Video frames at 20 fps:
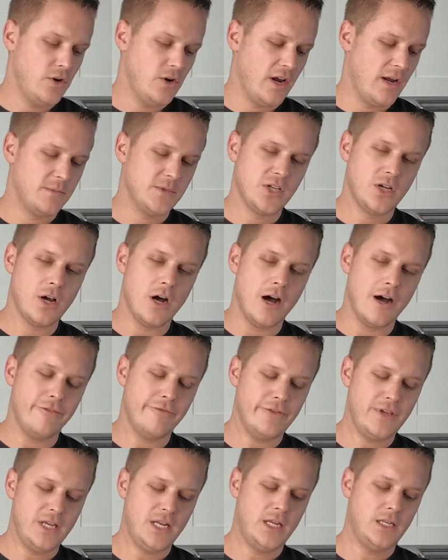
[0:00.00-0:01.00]
grams of
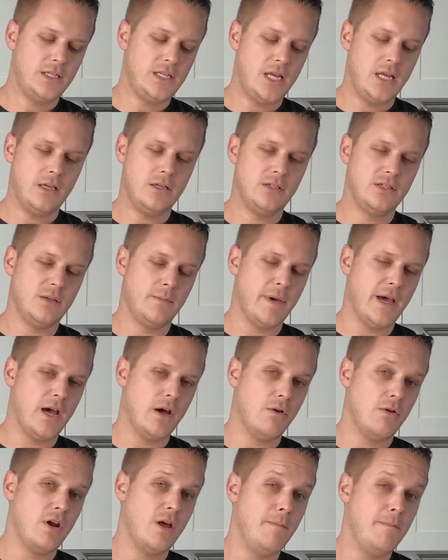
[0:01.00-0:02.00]
coffee and it takes
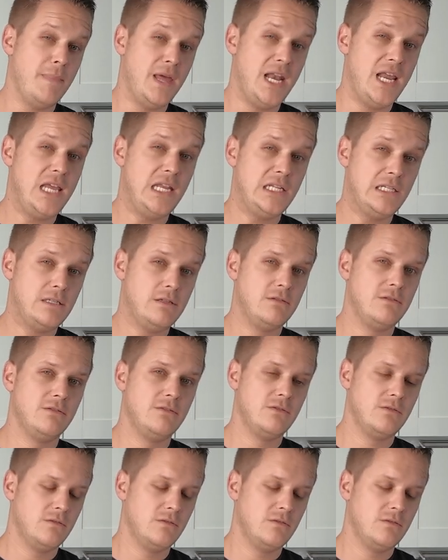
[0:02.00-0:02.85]
about a minute,